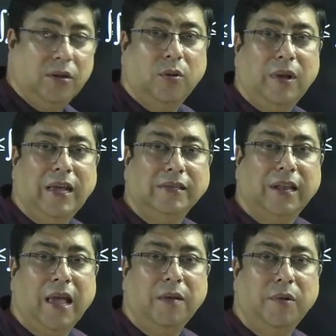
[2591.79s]
So x
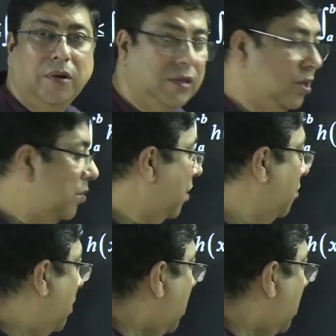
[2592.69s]
lying between 0 and 1.